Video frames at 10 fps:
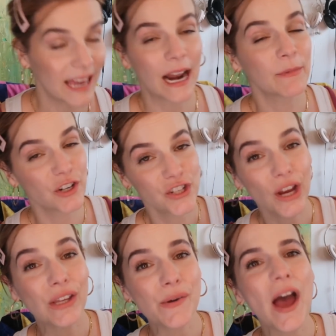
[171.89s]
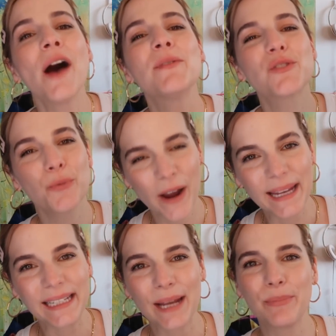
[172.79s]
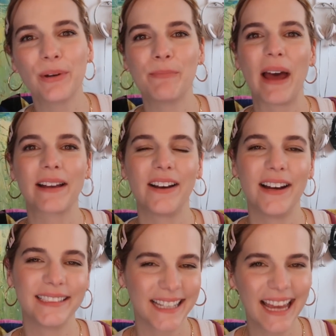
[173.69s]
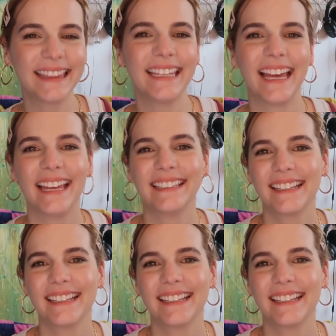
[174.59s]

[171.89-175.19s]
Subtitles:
And I'm gonna show you how much weight I put back on at the end.